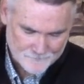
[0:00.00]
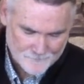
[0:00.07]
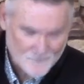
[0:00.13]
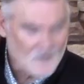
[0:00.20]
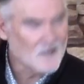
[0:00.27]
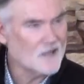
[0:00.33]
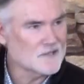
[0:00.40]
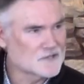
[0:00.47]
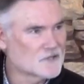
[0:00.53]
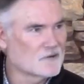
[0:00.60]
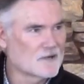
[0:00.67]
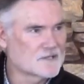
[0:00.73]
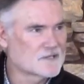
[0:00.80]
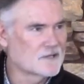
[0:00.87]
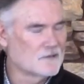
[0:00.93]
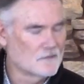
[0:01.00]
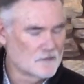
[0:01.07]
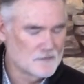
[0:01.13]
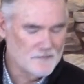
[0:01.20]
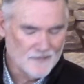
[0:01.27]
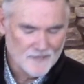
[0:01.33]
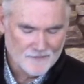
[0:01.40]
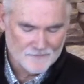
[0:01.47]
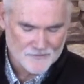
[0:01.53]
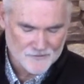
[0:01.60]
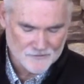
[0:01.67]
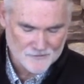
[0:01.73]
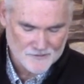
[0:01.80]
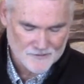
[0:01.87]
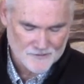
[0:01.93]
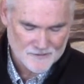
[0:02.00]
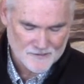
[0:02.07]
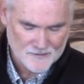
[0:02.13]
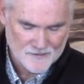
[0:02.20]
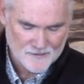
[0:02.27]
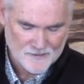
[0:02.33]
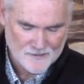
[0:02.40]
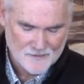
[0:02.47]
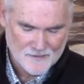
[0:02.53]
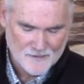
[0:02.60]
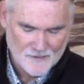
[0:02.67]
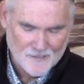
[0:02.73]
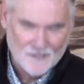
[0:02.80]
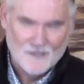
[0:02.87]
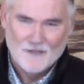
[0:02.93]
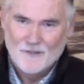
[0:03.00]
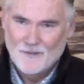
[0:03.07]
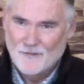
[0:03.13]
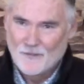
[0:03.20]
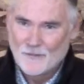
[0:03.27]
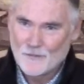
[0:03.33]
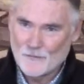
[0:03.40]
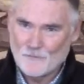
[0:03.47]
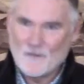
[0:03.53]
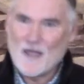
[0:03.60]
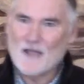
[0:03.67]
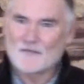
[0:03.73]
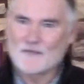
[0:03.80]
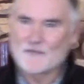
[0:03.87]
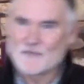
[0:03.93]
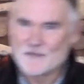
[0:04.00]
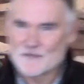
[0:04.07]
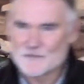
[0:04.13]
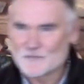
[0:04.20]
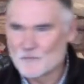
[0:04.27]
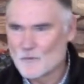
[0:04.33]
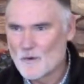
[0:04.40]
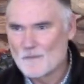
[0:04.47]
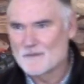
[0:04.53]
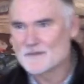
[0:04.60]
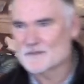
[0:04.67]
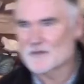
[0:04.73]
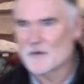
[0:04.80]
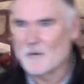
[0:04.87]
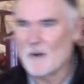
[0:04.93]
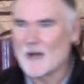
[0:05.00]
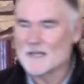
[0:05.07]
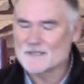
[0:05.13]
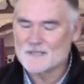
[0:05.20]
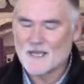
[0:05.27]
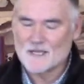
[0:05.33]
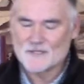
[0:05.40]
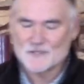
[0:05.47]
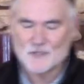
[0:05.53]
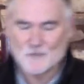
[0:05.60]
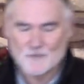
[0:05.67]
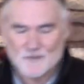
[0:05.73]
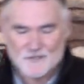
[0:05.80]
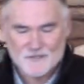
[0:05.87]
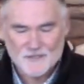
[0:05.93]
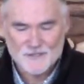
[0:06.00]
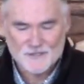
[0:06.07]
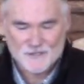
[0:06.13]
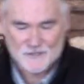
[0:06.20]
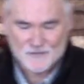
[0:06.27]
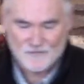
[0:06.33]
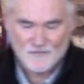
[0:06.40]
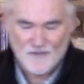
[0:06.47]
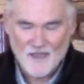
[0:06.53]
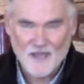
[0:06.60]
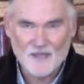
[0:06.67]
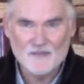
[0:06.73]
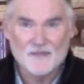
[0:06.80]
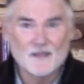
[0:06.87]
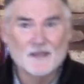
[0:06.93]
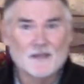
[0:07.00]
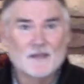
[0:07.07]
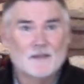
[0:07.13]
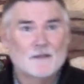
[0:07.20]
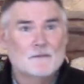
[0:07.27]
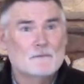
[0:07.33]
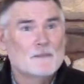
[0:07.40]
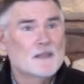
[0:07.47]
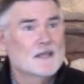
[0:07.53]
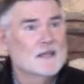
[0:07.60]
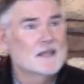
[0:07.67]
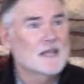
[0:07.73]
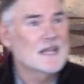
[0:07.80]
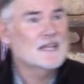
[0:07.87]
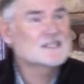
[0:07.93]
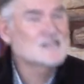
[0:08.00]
God's grace can only be given to us. The fact that this woman's quasi-superstitious faith, it's